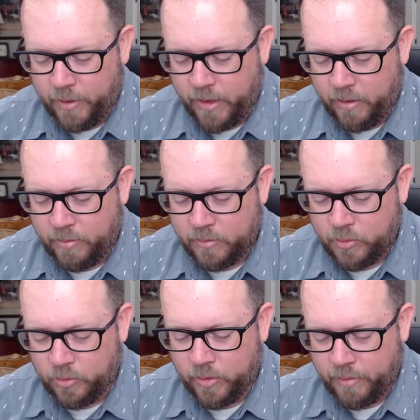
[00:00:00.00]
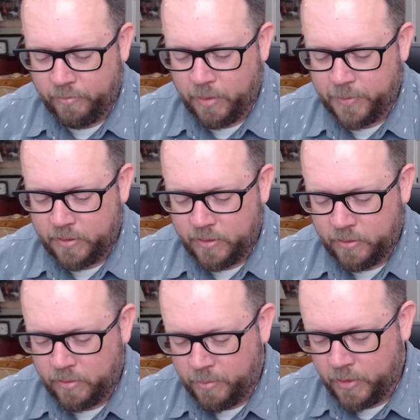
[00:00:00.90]
go. Ooh, I ripped it too,
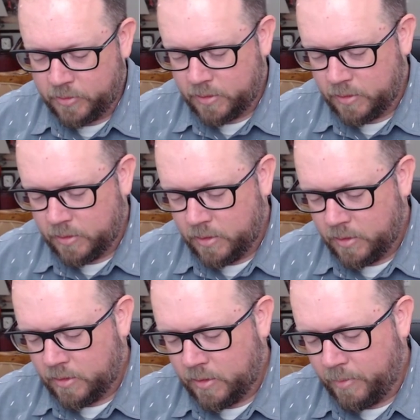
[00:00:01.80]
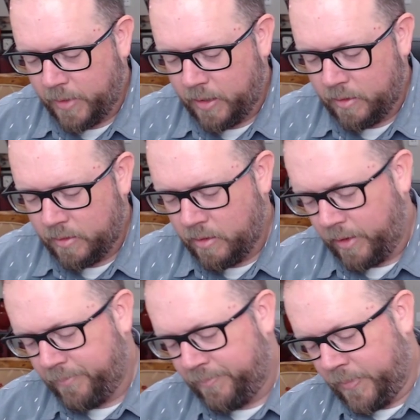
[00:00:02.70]
almost. Not bad.
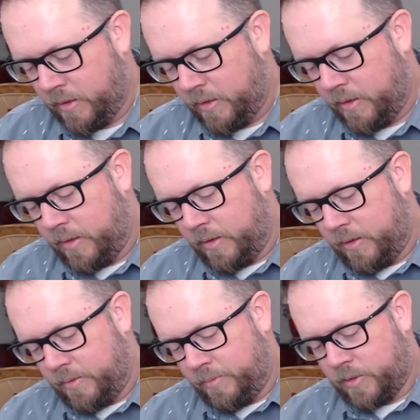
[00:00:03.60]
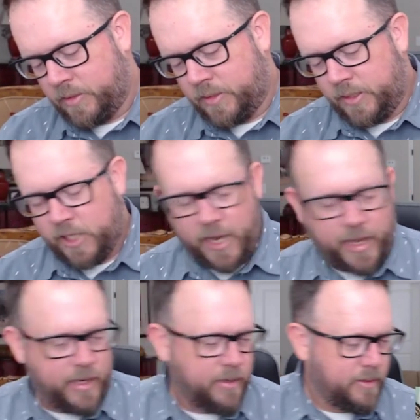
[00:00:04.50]
Okay. Mercy,
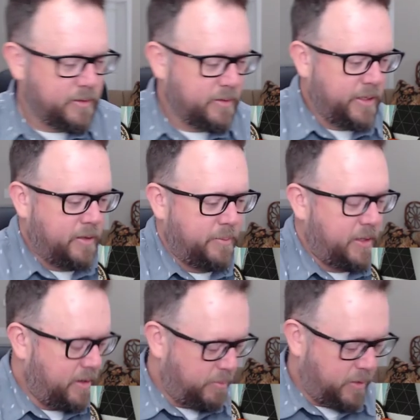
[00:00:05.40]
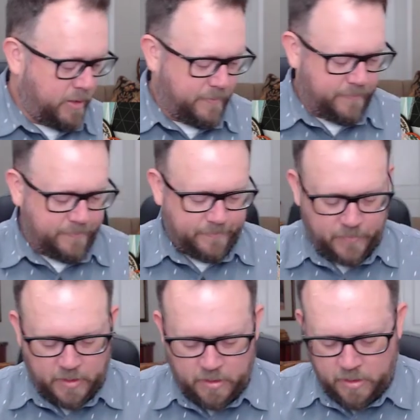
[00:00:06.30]
Chad. Killing me there, bro.
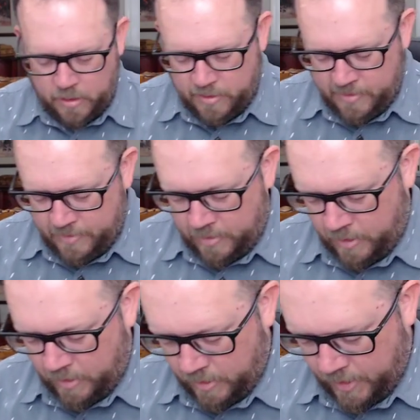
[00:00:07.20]
All